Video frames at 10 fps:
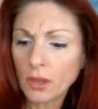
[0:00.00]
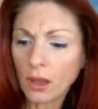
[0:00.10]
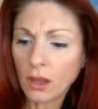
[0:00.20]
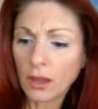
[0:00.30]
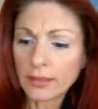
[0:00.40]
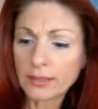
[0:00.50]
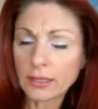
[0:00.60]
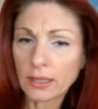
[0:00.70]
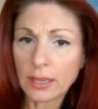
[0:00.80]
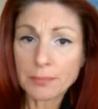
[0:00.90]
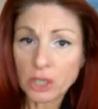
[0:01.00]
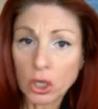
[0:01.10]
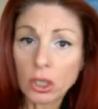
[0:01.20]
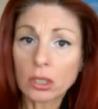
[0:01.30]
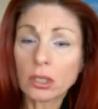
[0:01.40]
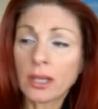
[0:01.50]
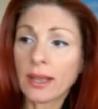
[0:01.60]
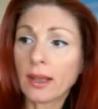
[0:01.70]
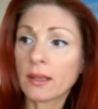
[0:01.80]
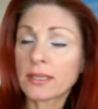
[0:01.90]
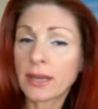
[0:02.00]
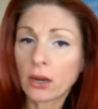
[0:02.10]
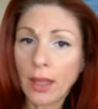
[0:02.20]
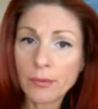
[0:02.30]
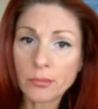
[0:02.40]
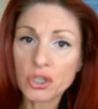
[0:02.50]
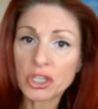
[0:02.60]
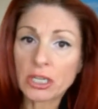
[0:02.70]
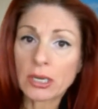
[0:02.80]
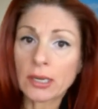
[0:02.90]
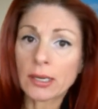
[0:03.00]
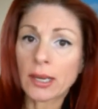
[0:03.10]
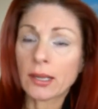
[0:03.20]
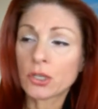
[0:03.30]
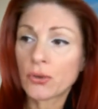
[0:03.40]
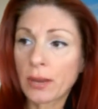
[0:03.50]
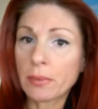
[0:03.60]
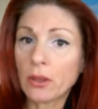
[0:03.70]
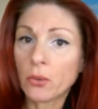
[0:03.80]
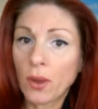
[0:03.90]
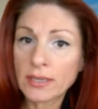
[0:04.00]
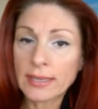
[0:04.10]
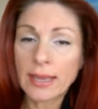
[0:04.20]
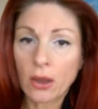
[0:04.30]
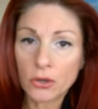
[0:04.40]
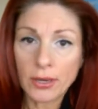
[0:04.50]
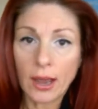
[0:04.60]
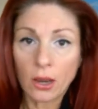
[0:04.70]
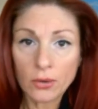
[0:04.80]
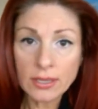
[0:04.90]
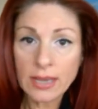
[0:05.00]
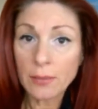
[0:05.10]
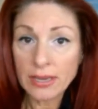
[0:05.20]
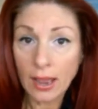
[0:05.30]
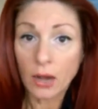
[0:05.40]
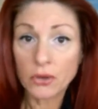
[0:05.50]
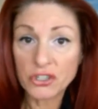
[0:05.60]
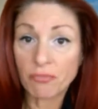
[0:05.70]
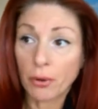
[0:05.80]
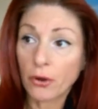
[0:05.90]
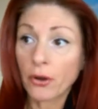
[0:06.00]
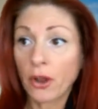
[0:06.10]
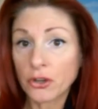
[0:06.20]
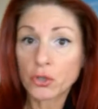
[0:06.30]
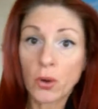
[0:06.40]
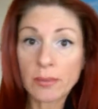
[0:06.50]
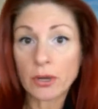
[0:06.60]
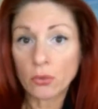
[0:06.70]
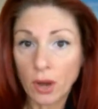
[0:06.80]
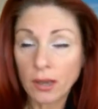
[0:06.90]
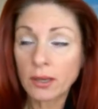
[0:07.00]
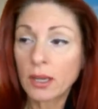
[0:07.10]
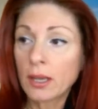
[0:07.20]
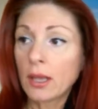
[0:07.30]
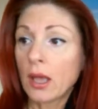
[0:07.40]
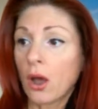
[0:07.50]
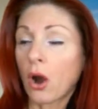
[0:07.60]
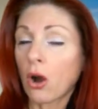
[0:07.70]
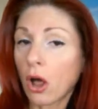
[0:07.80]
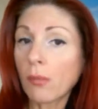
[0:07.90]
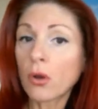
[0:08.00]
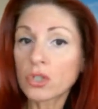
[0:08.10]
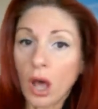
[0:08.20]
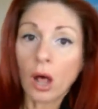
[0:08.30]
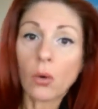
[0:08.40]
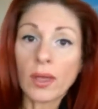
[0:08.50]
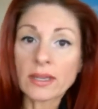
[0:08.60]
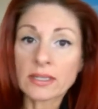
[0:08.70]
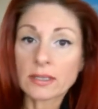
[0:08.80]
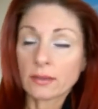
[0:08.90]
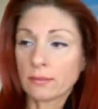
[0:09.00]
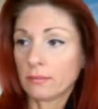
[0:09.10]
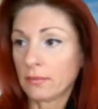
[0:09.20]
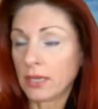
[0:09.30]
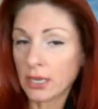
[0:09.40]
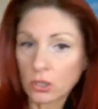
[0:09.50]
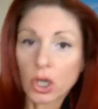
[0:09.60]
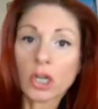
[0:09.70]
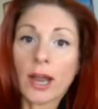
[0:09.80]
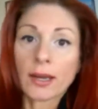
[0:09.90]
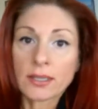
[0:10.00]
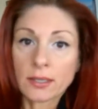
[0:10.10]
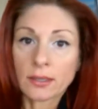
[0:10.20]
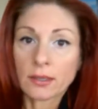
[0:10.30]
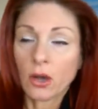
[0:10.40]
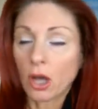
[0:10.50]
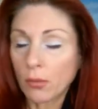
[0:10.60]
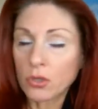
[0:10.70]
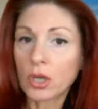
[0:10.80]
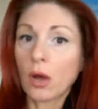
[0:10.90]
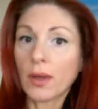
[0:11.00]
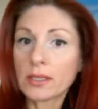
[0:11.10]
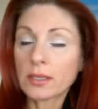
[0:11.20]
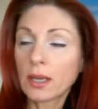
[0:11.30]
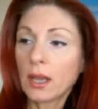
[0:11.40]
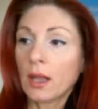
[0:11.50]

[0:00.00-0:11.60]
like the elliptical and the stair climber machine and the treadmill, the ones that count your calories, how many calories you've burned on your 20-minute run, are almost always incorrect. Almost always.